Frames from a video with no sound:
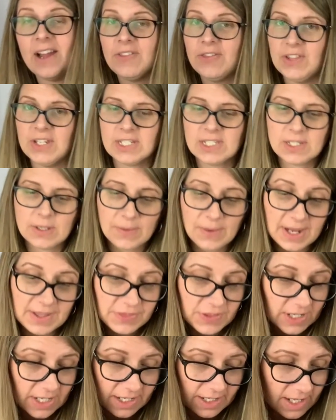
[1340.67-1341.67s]
I think so. I
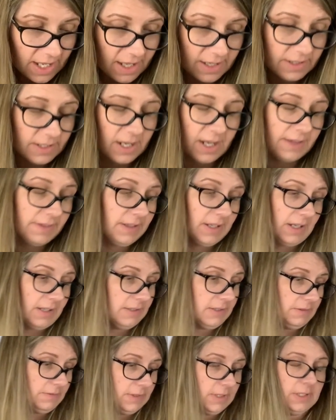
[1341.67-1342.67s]
think I'll, I'll, I think I'll
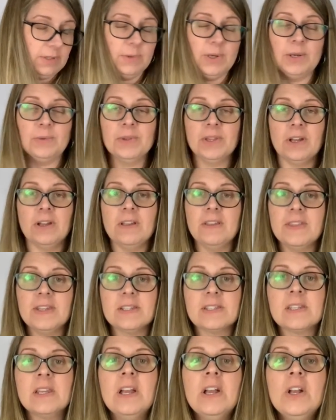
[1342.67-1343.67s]
do really well with all of
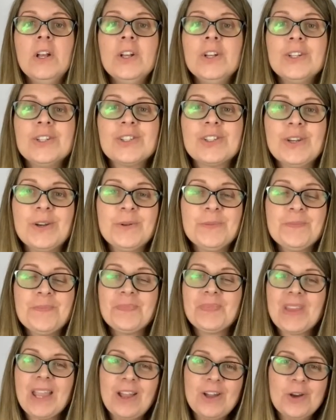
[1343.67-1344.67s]
this. So
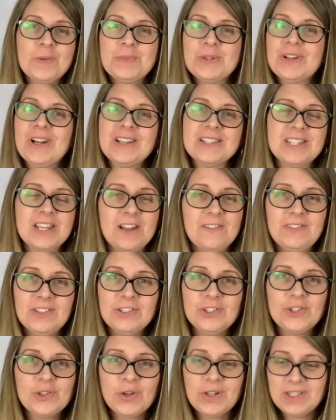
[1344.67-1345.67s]
I hope you guys have
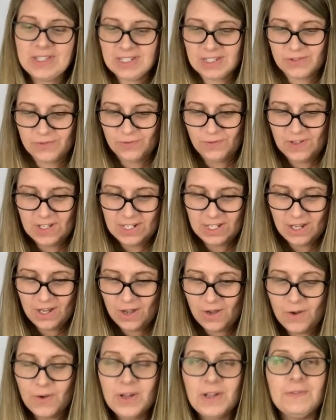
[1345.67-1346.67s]
enjoyed this
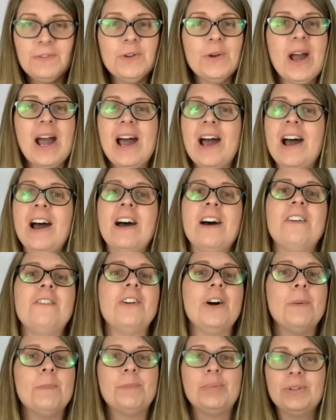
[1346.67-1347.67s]
video. If you
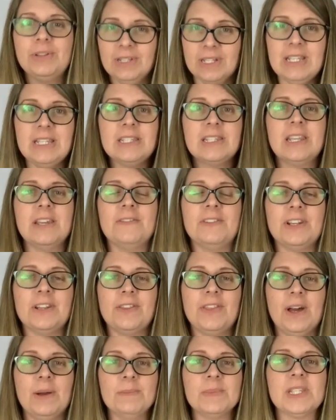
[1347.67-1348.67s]
have, please give it a
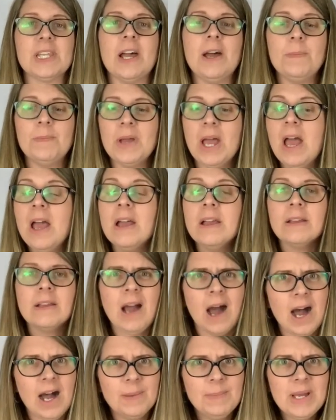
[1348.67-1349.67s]
thumbs up,
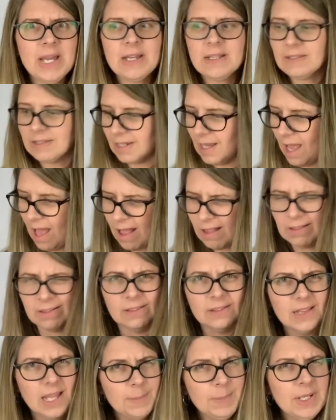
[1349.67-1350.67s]
comment,
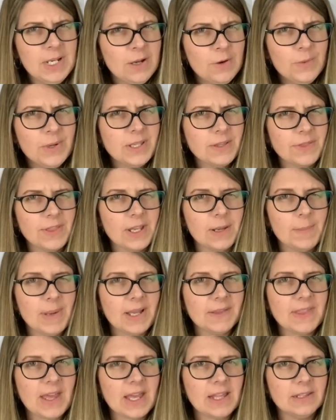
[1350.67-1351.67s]
let me know what you think
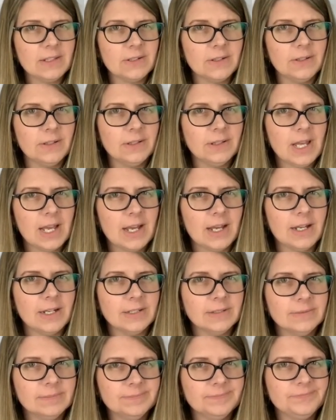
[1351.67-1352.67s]
about that little uh,